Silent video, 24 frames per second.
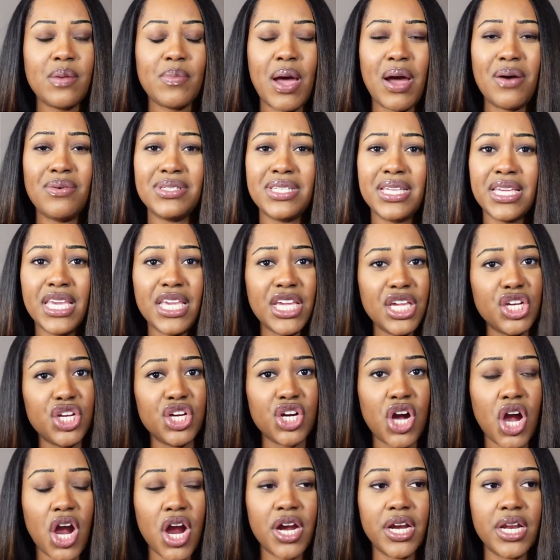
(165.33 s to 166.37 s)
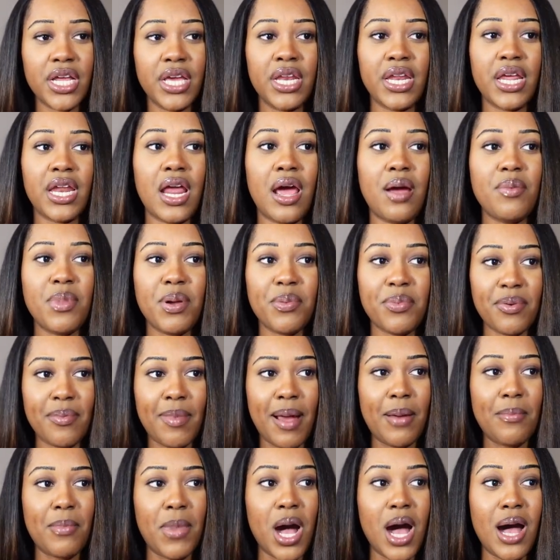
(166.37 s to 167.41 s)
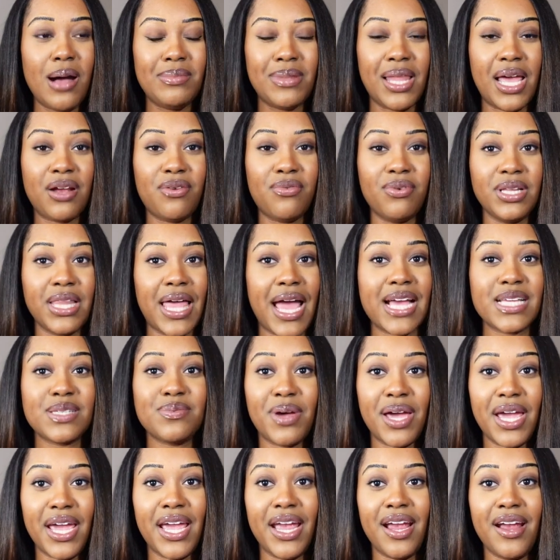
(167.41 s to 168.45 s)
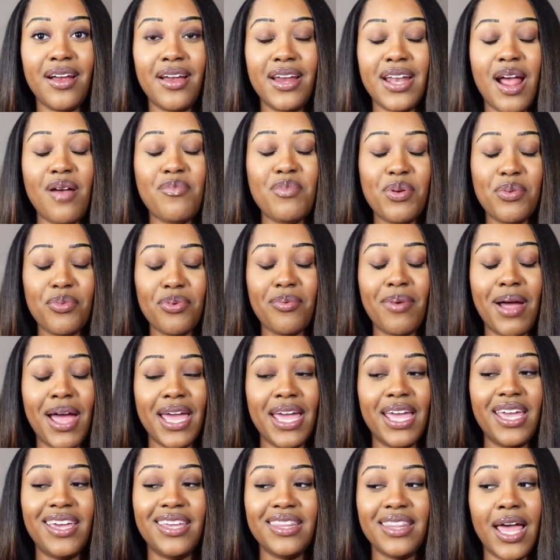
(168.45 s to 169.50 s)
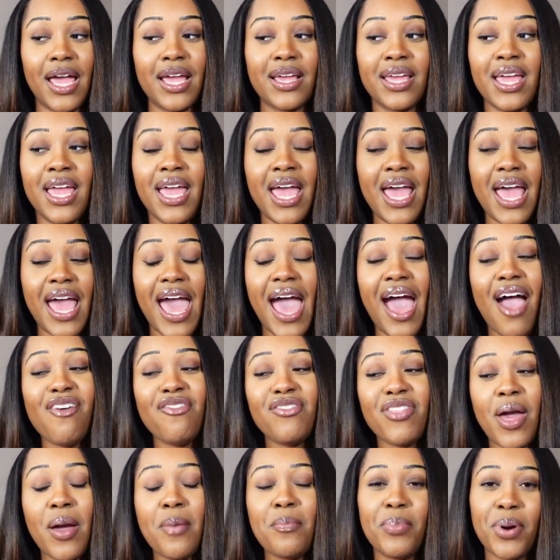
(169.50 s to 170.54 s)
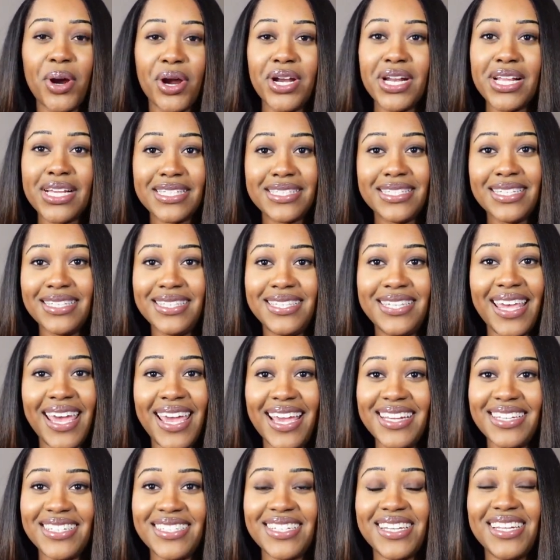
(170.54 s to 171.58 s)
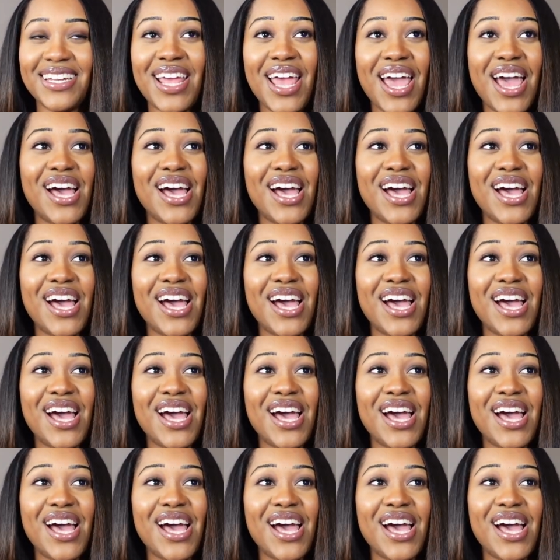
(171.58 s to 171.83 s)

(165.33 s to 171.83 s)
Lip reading: I was in kindergarten and I remember my mom like relaxed my hair and I remember my head like having that burning sensation.